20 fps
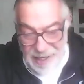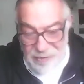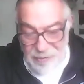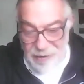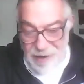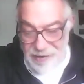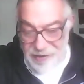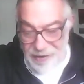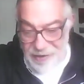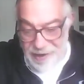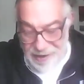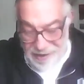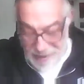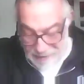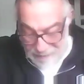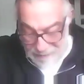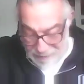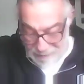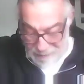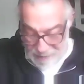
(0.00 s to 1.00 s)
interesting
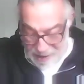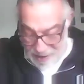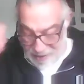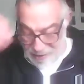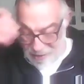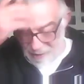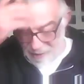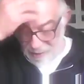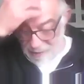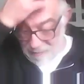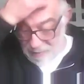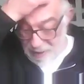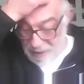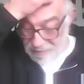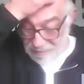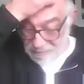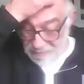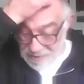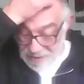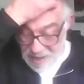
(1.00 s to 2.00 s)
thing for me to think
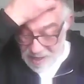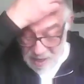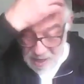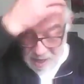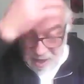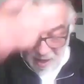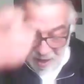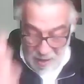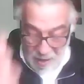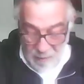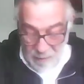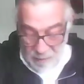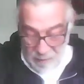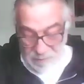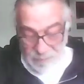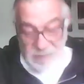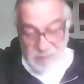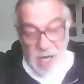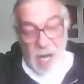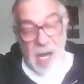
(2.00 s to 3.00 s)
about.
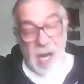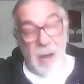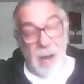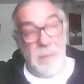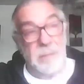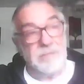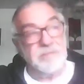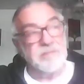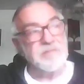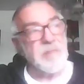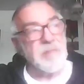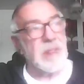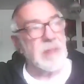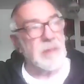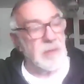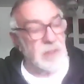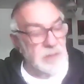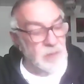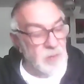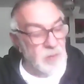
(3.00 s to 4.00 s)
Um,
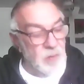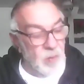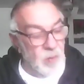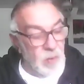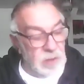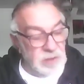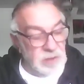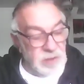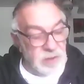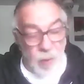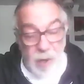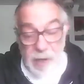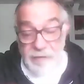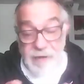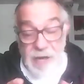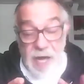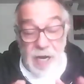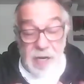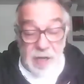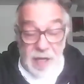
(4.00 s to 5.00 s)

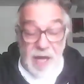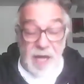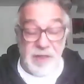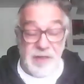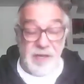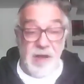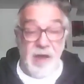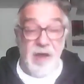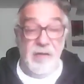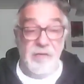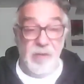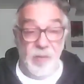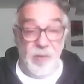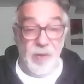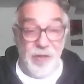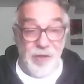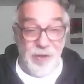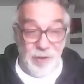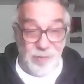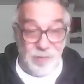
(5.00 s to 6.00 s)
we've got a lot to cover
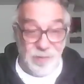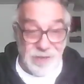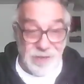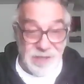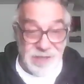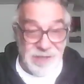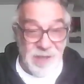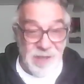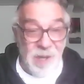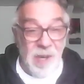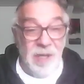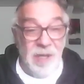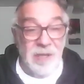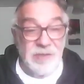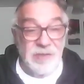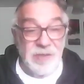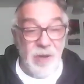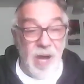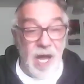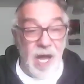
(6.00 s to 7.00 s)
with you.
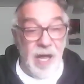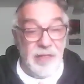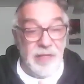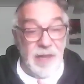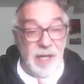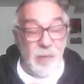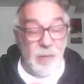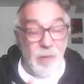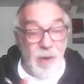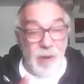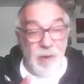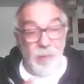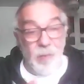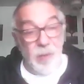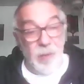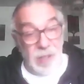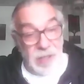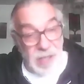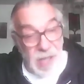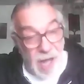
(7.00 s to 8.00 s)
So I think
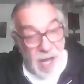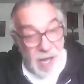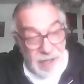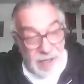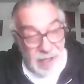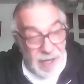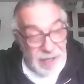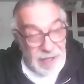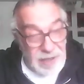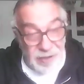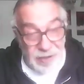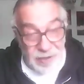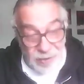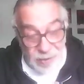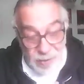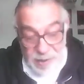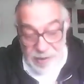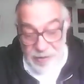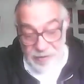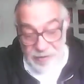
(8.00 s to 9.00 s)
what I'd like to
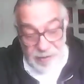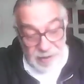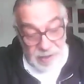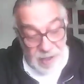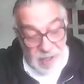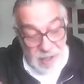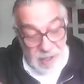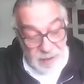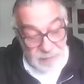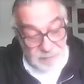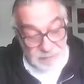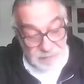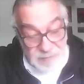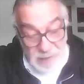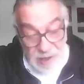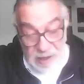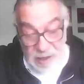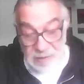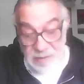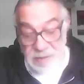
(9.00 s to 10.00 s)
do is
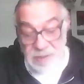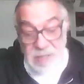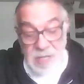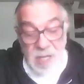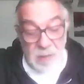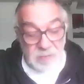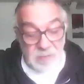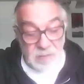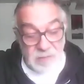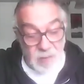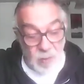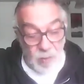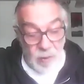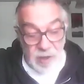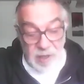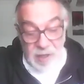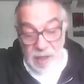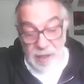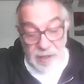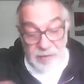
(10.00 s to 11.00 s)

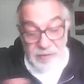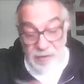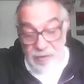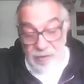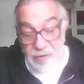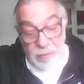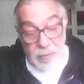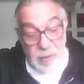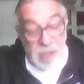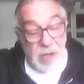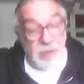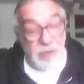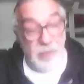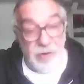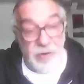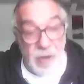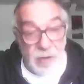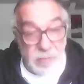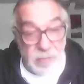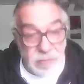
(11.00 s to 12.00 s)
let's do
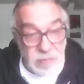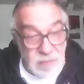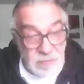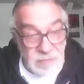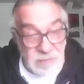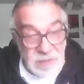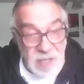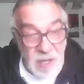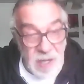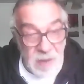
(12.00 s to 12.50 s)
another show